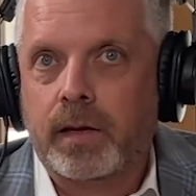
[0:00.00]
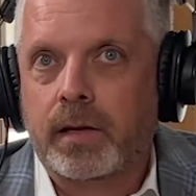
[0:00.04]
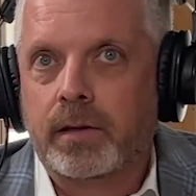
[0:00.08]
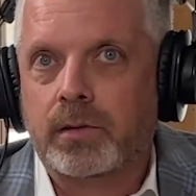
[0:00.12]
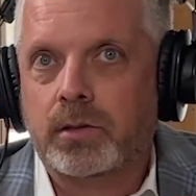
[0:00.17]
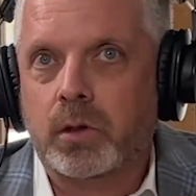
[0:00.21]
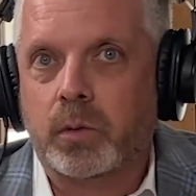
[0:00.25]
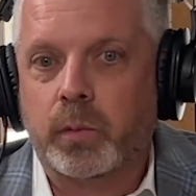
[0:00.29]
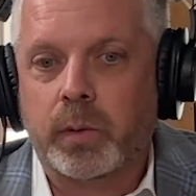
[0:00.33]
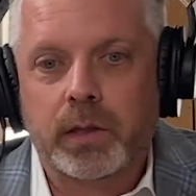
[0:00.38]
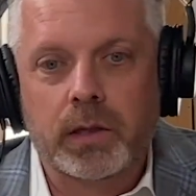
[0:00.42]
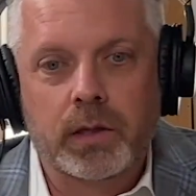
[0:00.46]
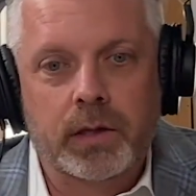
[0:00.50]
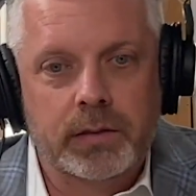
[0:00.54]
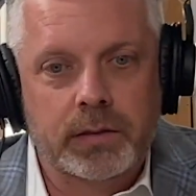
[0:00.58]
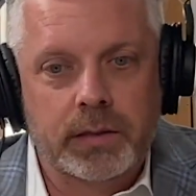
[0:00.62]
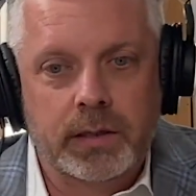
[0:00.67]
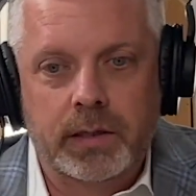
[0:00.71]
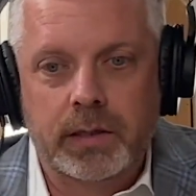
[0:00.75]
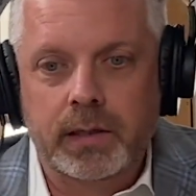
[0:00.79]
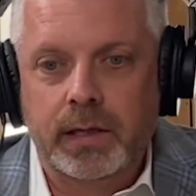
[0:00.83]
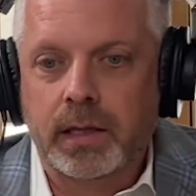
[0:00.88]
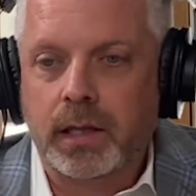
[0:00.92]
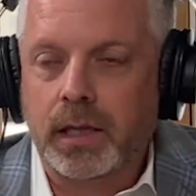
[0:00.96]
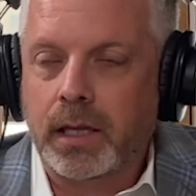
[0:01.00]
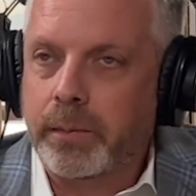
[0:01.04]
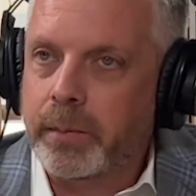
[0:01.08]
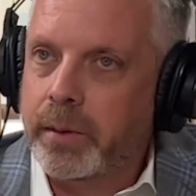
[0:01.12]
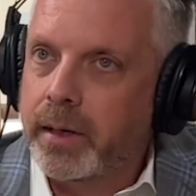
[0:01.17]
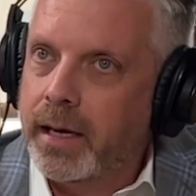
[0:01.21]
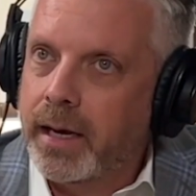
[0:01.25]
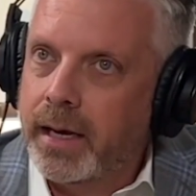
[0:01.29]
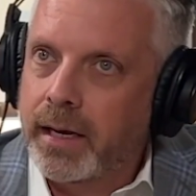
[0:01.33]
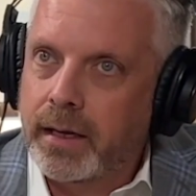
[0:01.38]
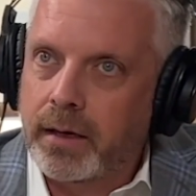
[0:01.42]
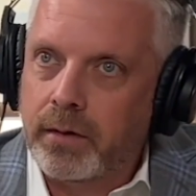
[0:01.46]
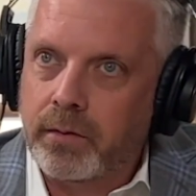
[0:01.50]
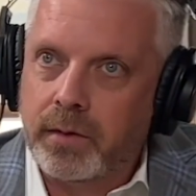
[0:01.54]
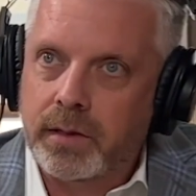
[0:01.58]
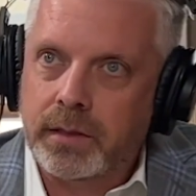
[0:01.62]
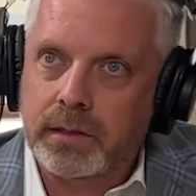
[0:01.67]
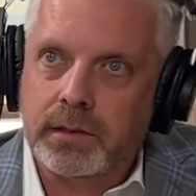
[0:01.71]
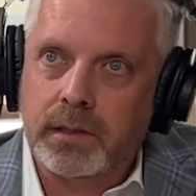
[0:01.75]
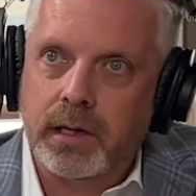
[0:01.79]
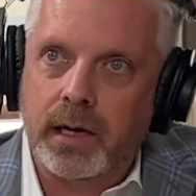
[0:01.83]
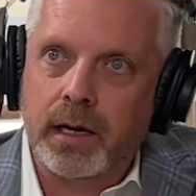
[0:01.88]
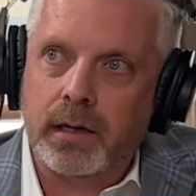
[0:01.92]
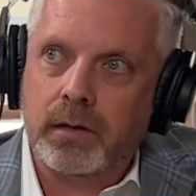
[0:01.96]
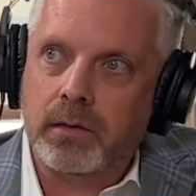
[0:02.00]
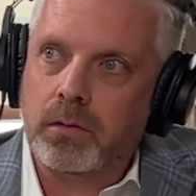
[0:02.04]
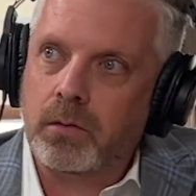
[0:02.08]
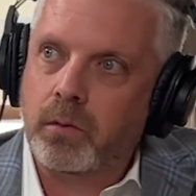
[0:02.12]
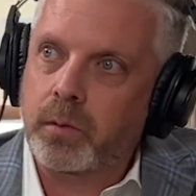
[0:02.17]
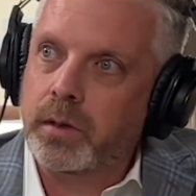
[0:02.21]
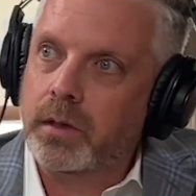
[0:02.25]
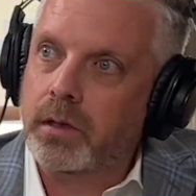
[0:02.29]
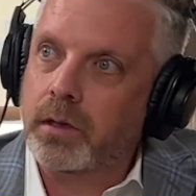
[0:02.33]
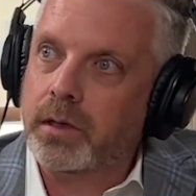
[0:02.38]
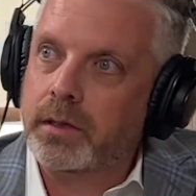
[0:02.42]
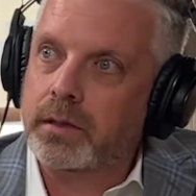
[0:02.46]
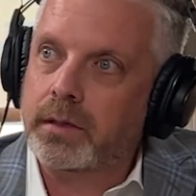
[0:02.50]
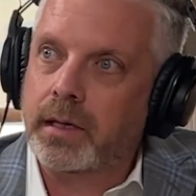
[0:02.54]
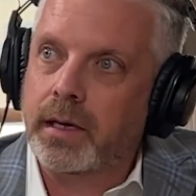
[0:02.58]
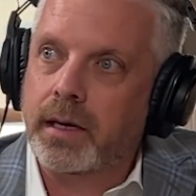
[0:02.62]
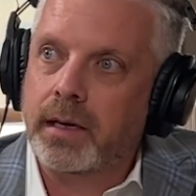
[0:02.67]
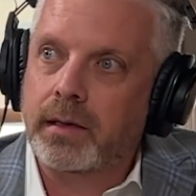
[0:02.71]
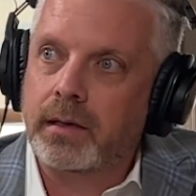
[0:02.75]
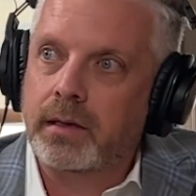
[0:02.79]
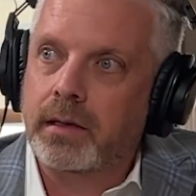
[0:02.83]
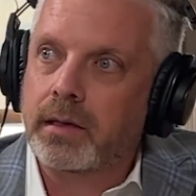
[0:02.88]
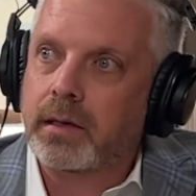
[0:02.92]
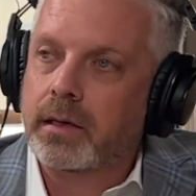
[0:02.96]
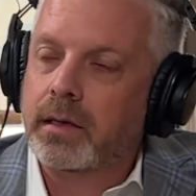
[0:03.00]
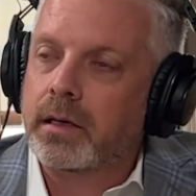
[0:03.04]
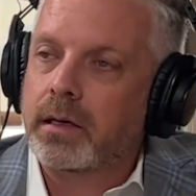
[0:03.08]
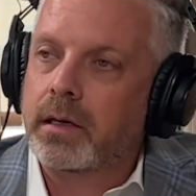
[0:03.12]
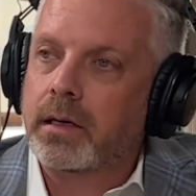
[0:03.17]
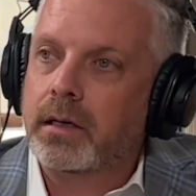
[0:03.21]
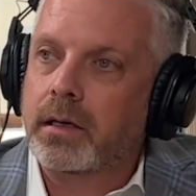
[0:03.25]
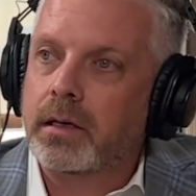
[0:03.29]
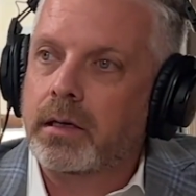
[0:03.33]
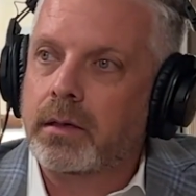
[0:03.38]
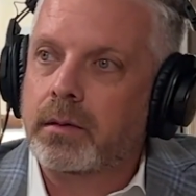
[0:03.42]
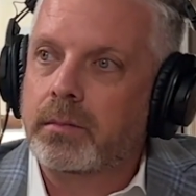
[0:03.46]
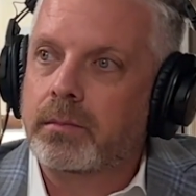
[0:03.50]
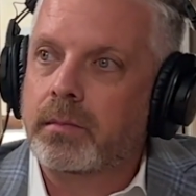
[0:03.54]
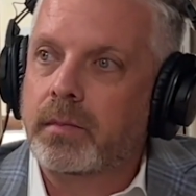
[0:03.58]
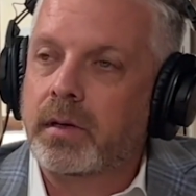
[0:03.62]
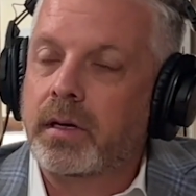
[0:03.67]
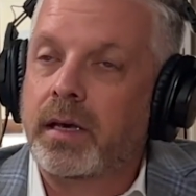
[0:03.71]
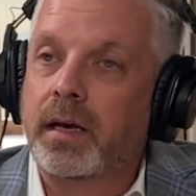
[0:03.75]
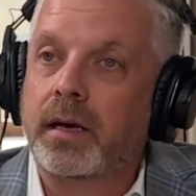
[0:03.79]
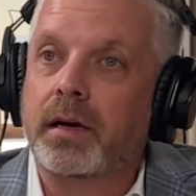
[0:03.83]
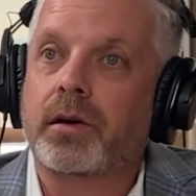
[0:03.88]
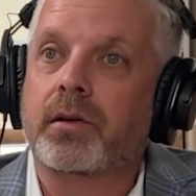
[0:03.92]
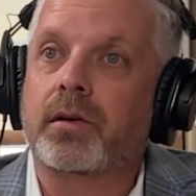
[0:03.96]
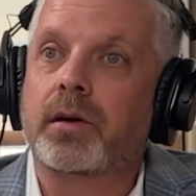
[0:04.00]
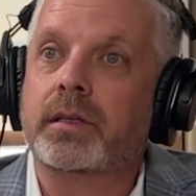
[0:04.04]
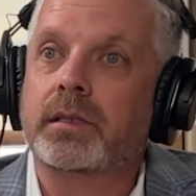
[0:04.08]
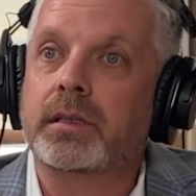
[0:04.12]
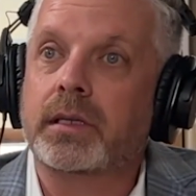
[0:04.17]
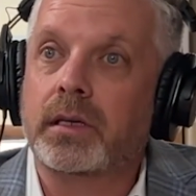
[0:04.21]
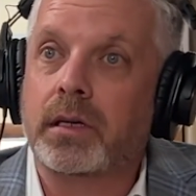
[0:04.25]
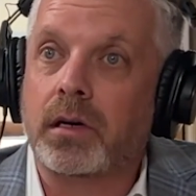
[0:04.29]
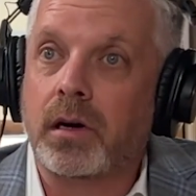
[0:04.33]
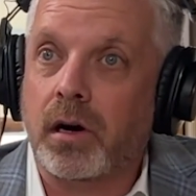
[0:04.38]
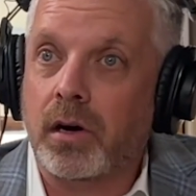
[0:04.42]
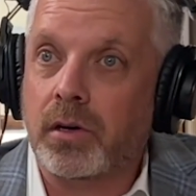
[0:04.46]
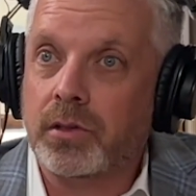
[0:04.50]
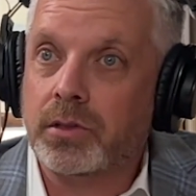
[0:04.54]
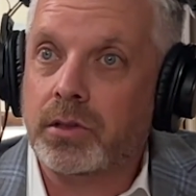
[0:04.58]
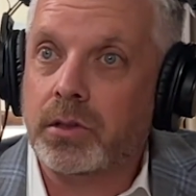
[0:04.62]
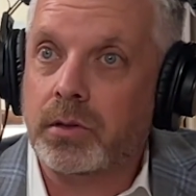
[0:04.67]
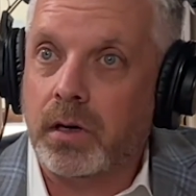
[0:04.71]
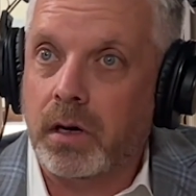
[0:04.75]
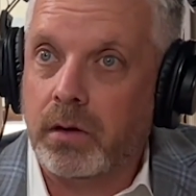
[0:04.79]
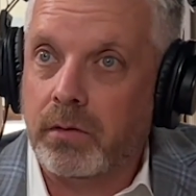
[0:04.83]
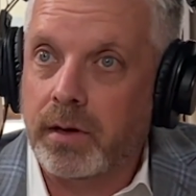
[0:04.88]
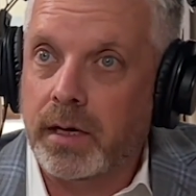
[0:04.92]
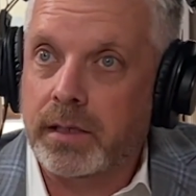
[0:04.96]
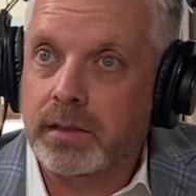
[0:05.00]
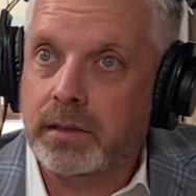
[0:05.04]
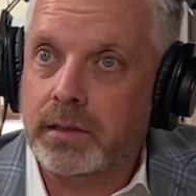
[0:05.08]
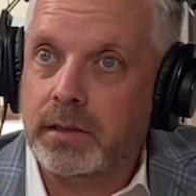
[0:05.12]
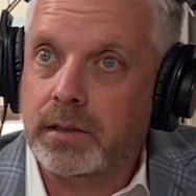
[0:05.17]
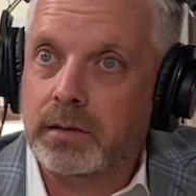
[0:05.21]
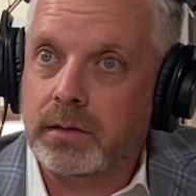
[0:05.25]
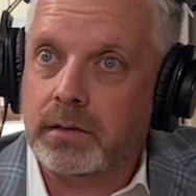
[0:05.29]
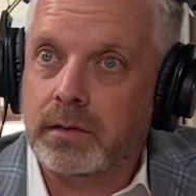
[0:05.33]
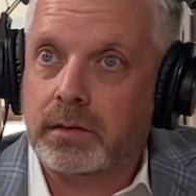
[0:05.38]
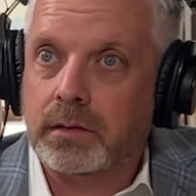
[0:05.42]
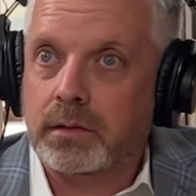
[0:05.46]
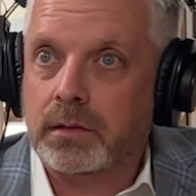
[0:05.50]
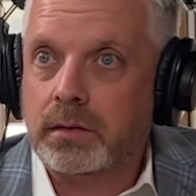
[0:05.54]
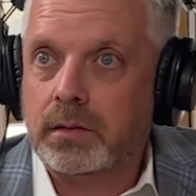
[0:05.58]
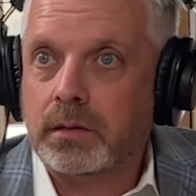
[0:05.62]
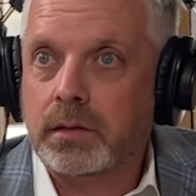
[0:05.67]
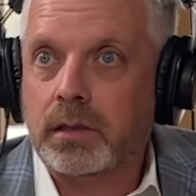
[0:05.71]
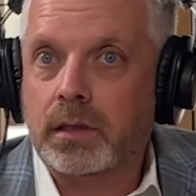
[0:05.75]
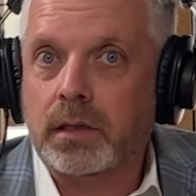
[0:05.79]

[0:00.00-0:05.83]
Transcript: So we looked at eliminating recycle. We looked at increasing costs to our residents.